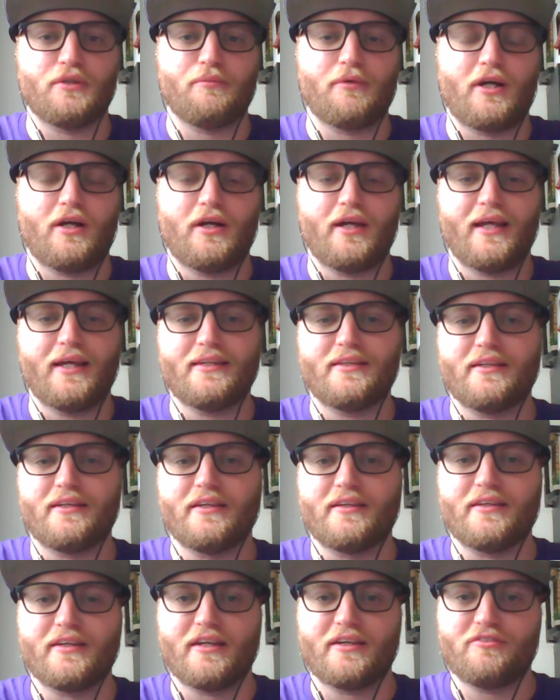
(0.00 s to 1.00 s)
about
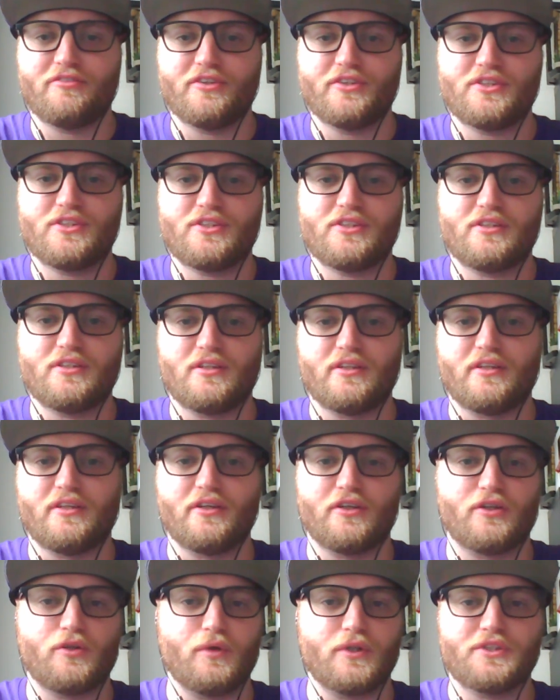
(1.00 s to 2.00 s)
Anthony Davis.
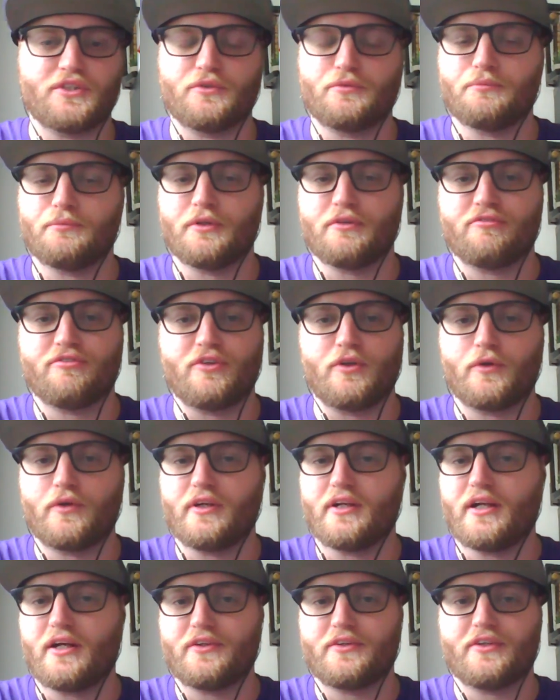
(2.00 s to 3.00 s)
The question has been
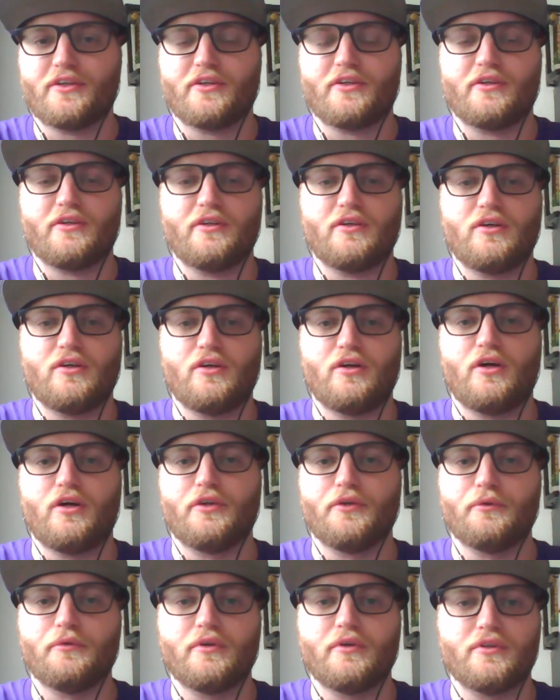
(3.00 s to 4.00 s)
floated out there
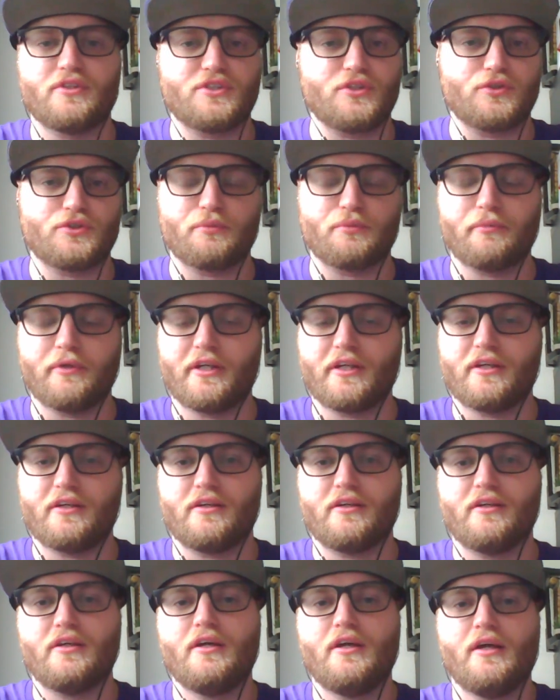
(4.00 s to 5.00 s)
on social
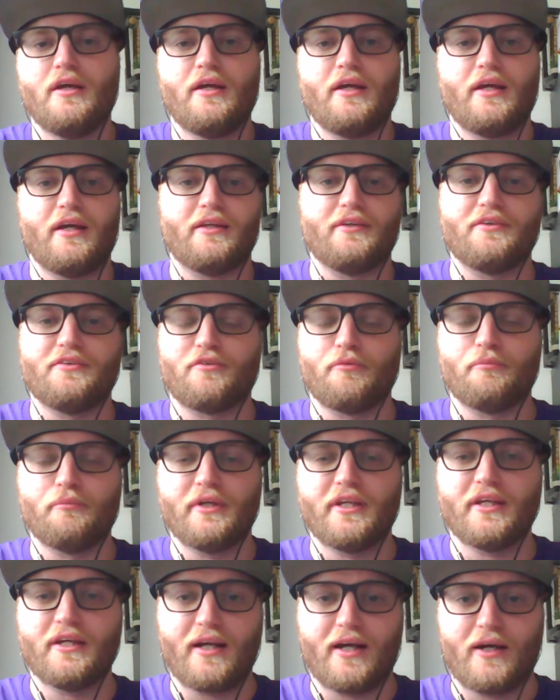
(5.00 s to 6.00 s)
media and different
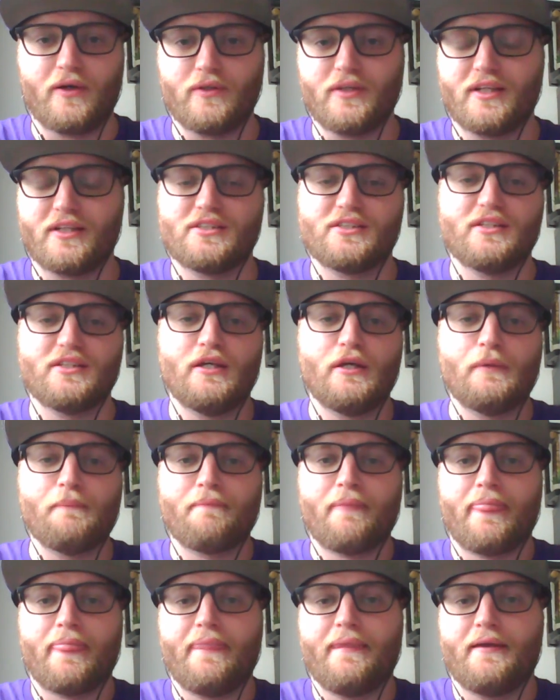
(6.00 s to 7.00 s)
media outlets.
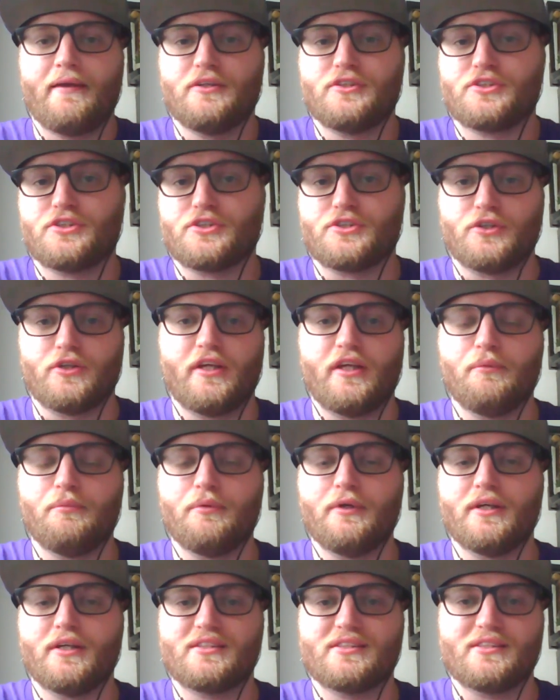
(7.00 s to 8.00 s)
Should he
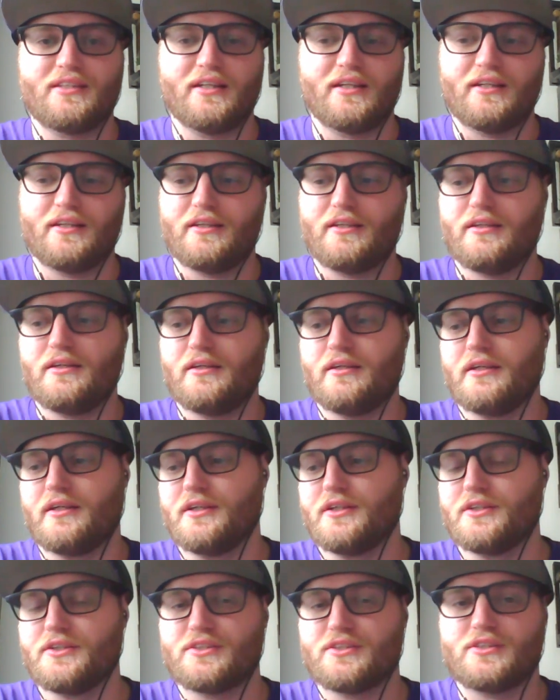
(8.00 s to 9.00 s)
be extended?
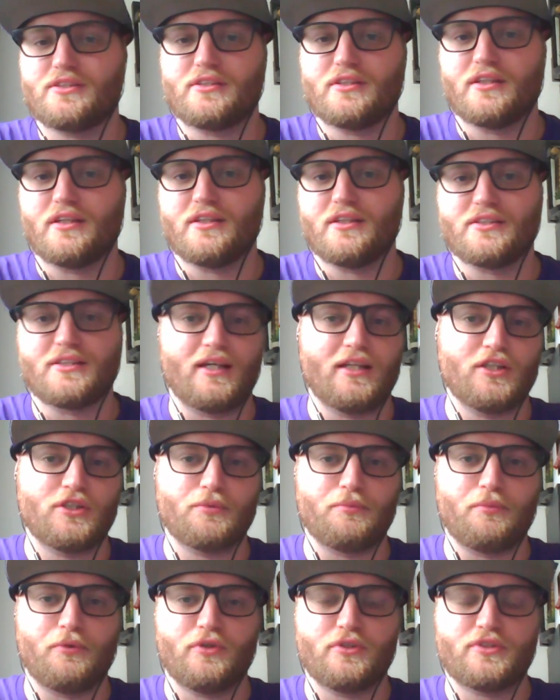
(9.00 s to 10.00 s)
He's
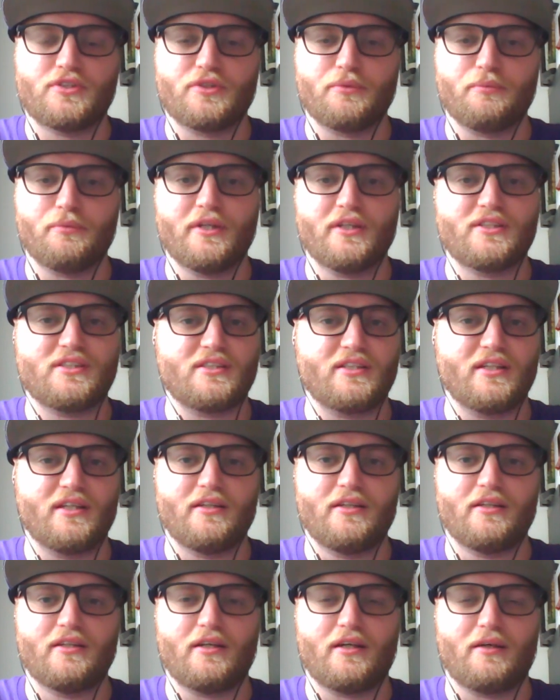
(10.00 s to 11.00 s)
eligible to be
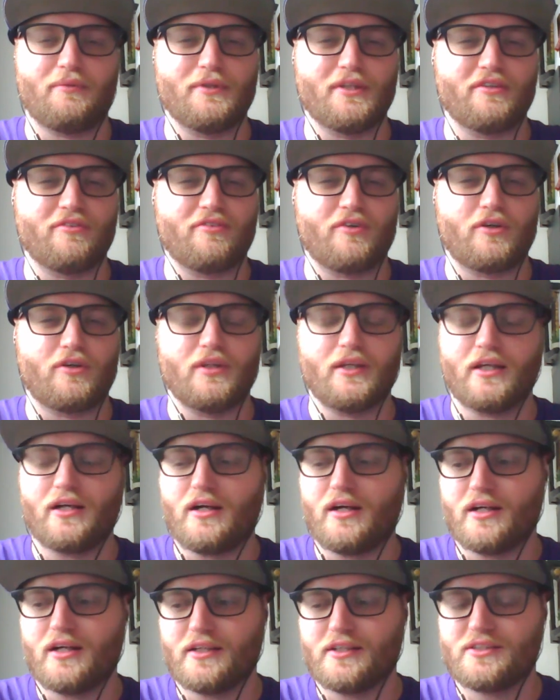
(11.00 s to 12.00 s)
extended, I believe, early
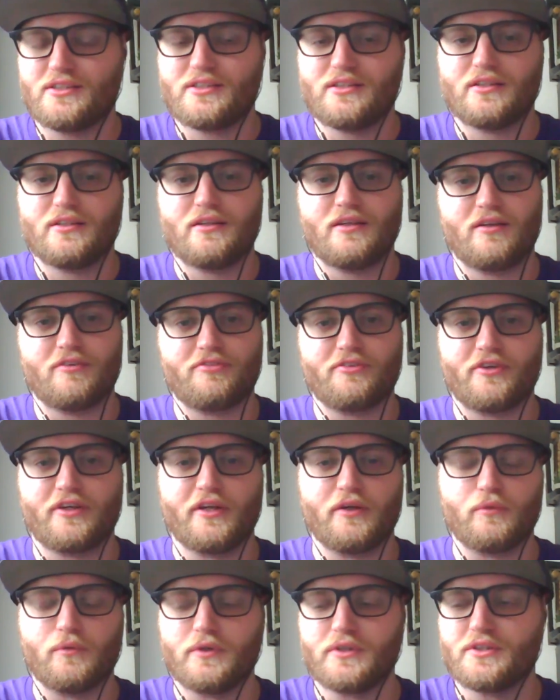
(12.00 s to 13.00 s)
August. I
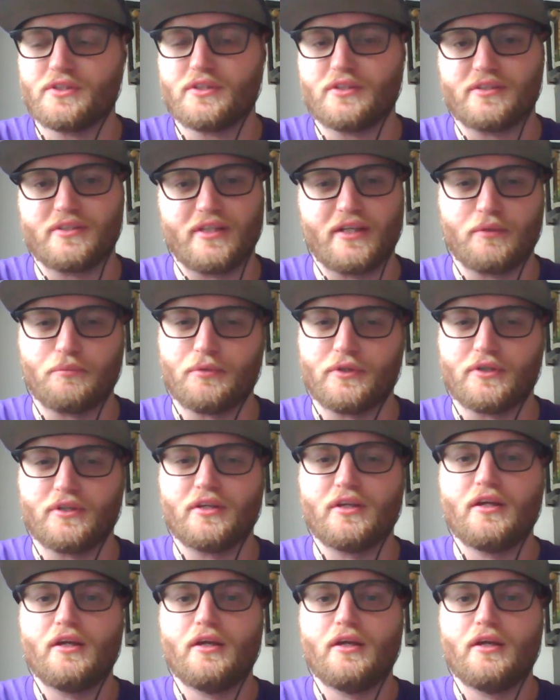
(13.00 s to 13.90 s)
forget which day, but